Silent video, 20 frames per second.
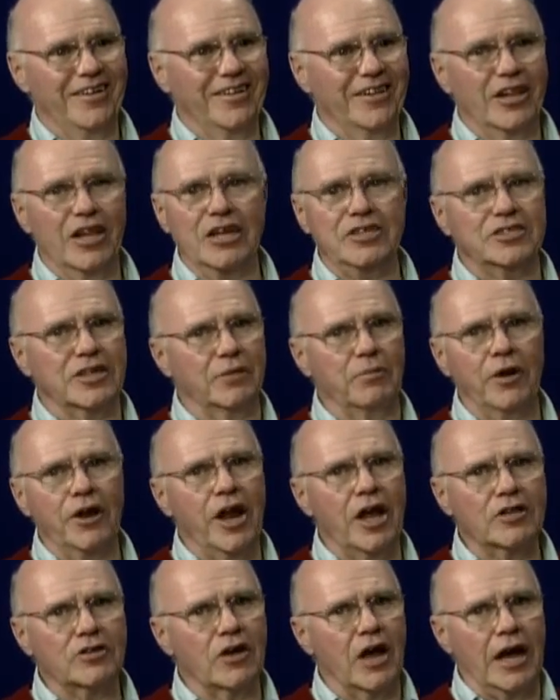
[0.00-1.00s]
Listen, we're
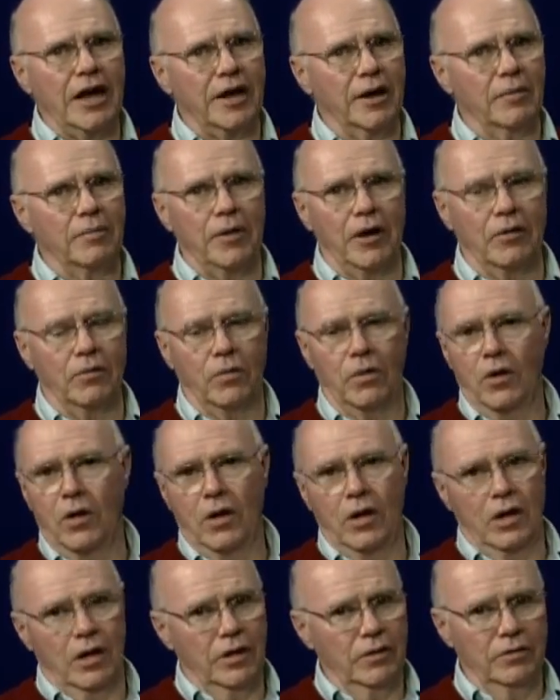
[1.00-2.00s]
not talking about
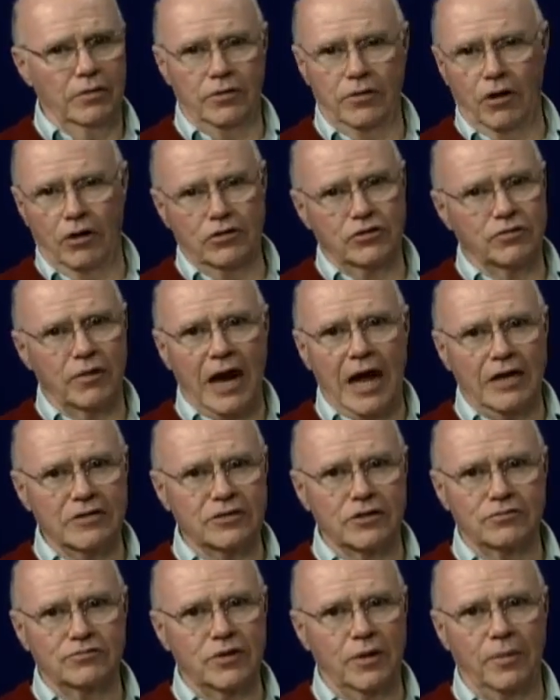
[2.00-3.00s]
no trials
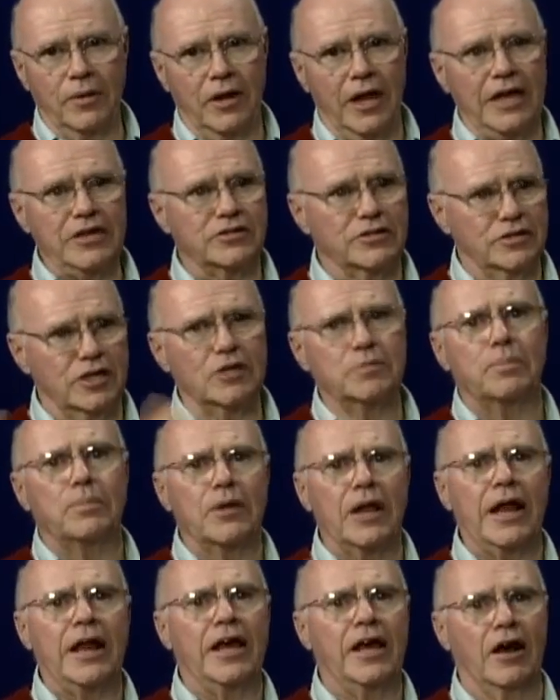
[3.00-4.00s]
and tribulations. There's
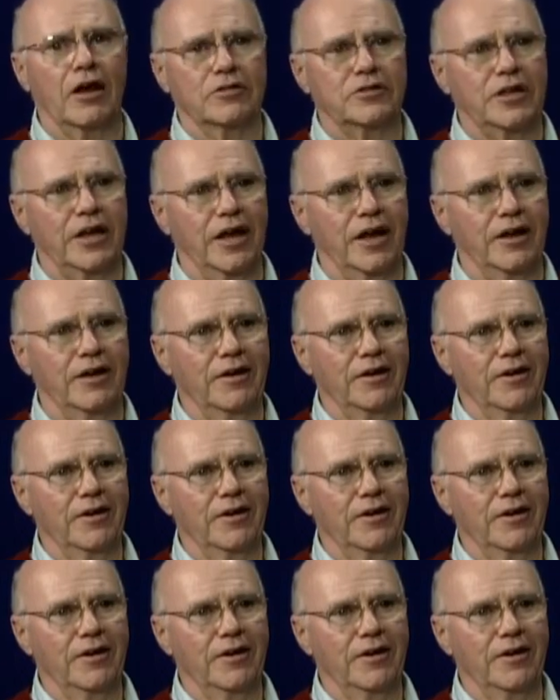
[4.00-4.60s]
plenty out there.